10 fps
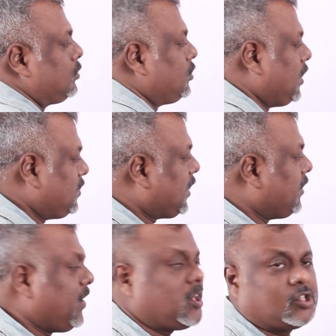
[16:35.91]
So there's a
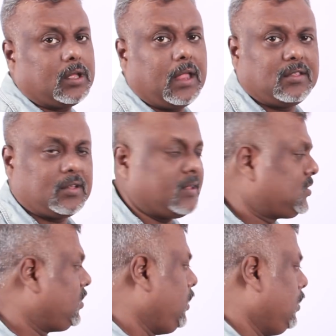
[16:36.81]
curvature as you can
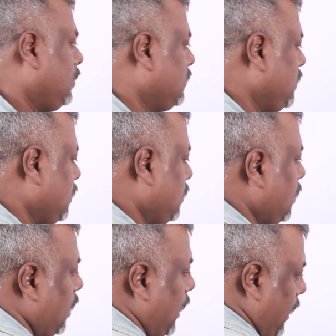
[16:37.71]
see over here,